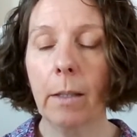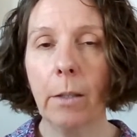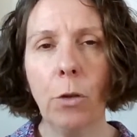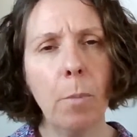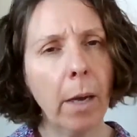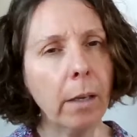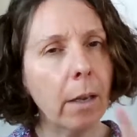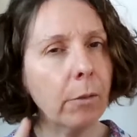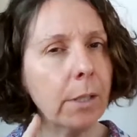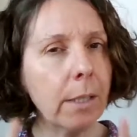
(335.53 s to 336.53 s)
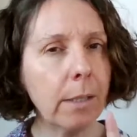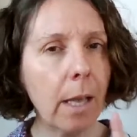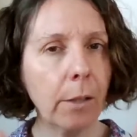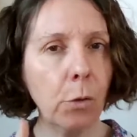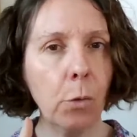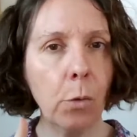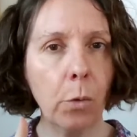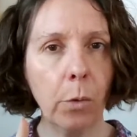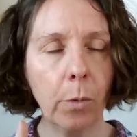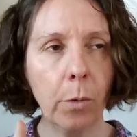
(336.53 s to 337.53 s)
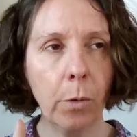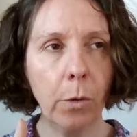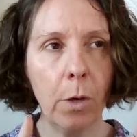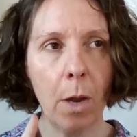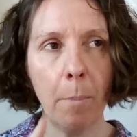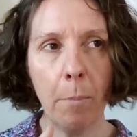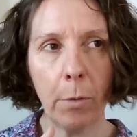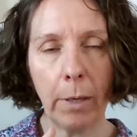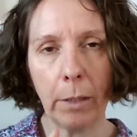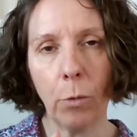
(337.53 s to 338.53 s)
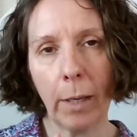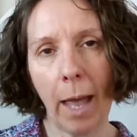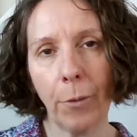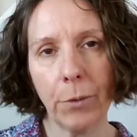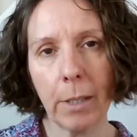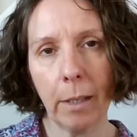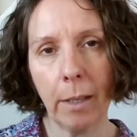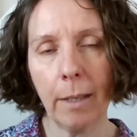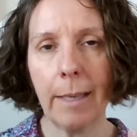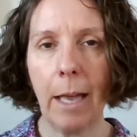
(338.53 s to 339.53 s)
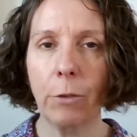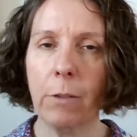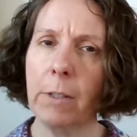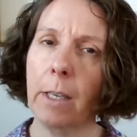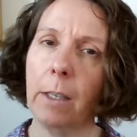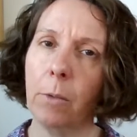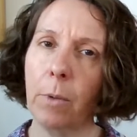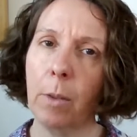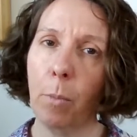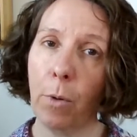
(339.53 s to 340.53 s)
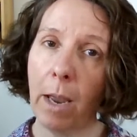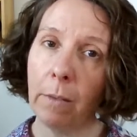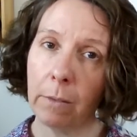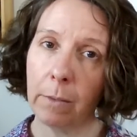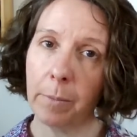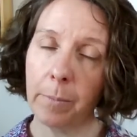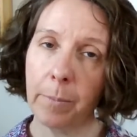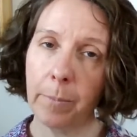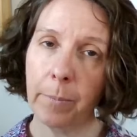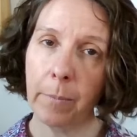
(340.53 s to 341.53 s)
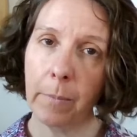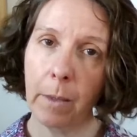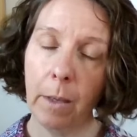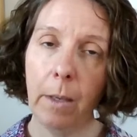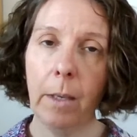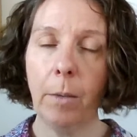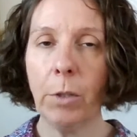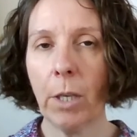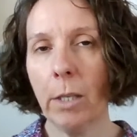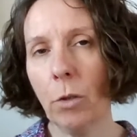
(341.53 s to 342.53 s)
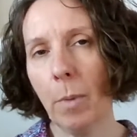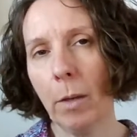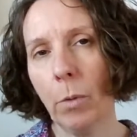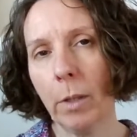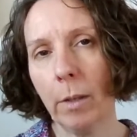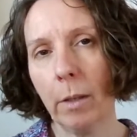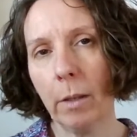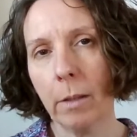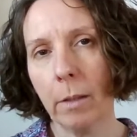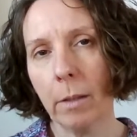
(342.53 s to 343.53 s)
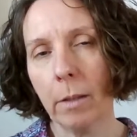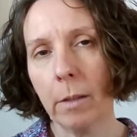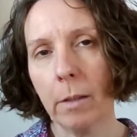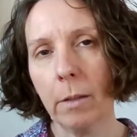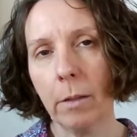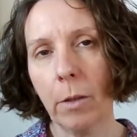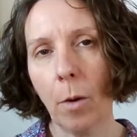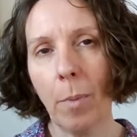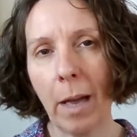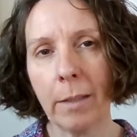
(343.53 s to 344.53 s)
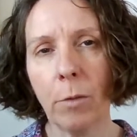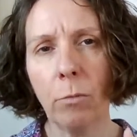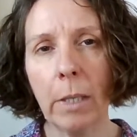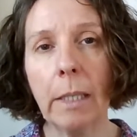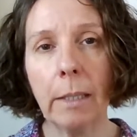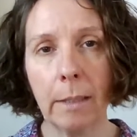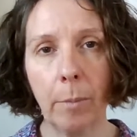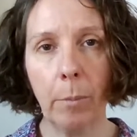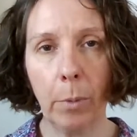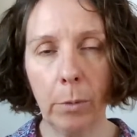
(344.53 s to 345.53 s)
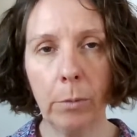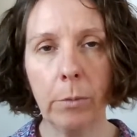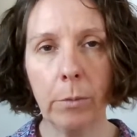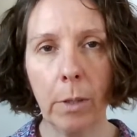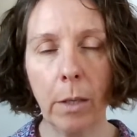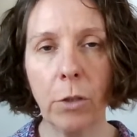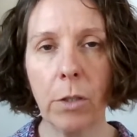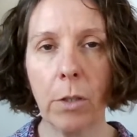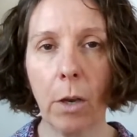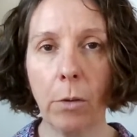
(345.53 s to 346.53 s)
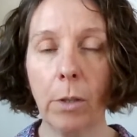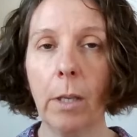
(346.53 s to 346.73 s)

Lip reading: You might notice that your numbering, your counting gets out of sync with the breath, in which case you might want to go back to really simple and just go